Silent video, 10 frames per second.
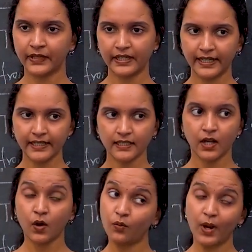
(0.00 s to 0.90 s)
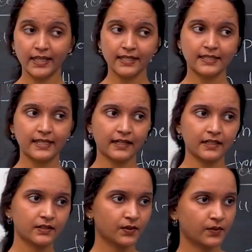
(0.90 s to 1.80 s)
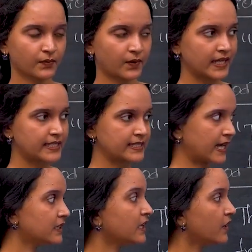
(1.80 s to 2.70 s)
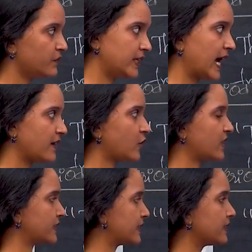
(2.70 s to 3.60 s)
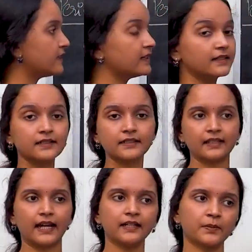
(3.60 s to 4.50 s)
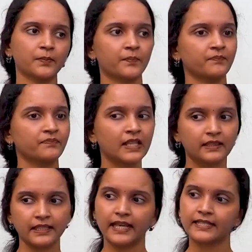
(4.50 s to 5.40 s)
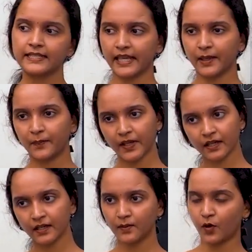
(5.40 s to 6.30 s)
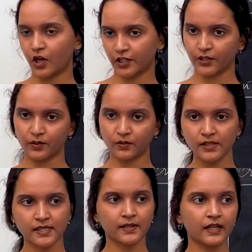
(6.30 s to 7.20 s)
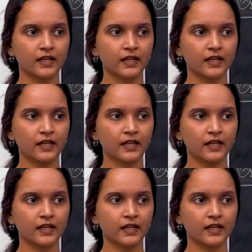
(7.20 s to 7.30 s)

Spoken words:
right? Why is that? Why is that? We have already learned that the escaping molecules